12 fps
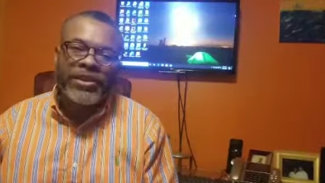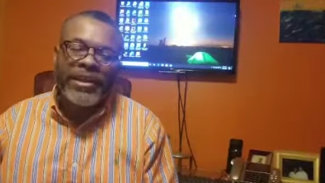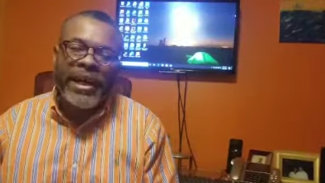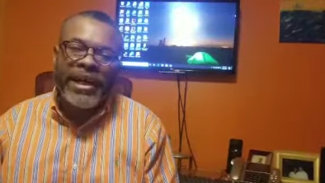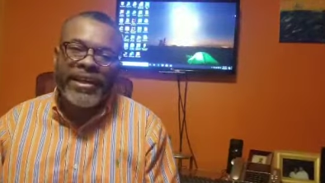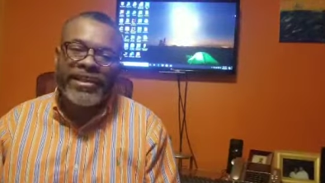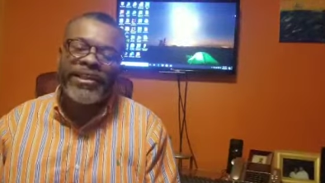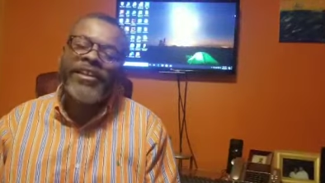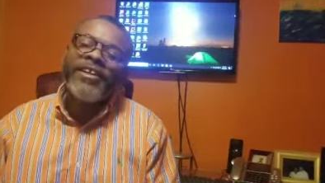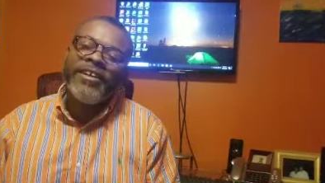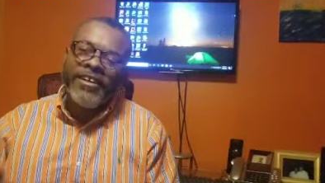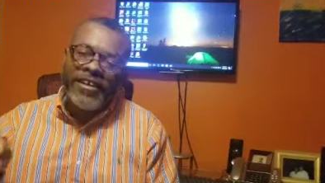diet,
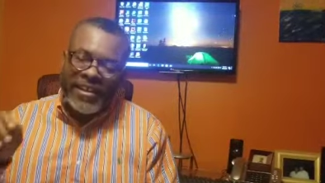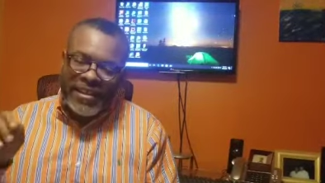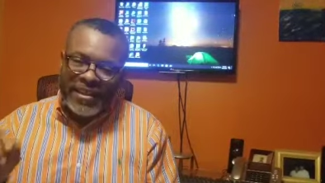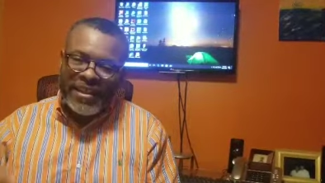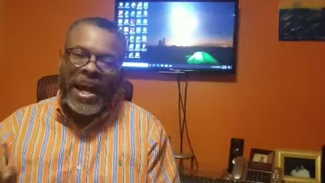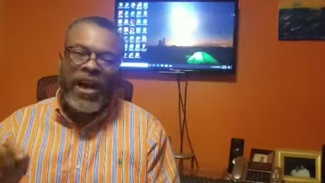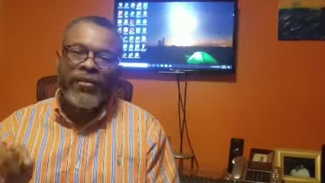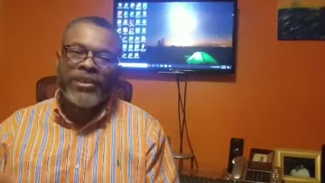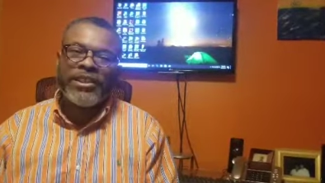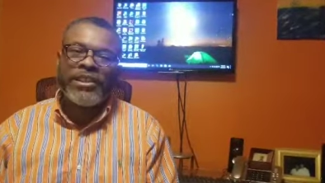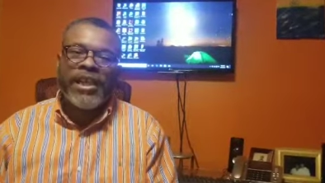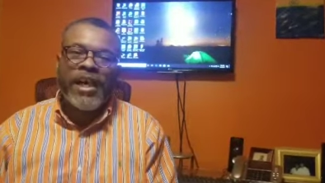now
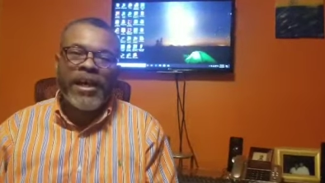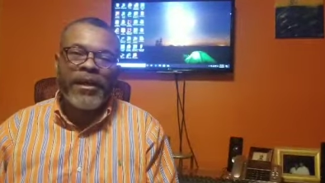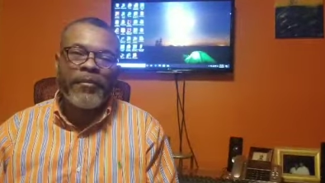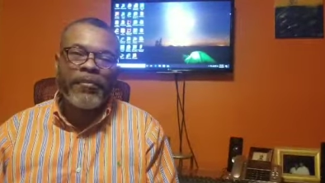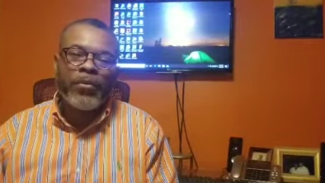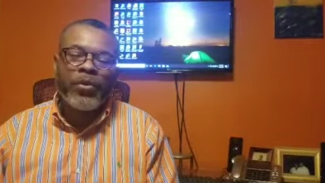is the time.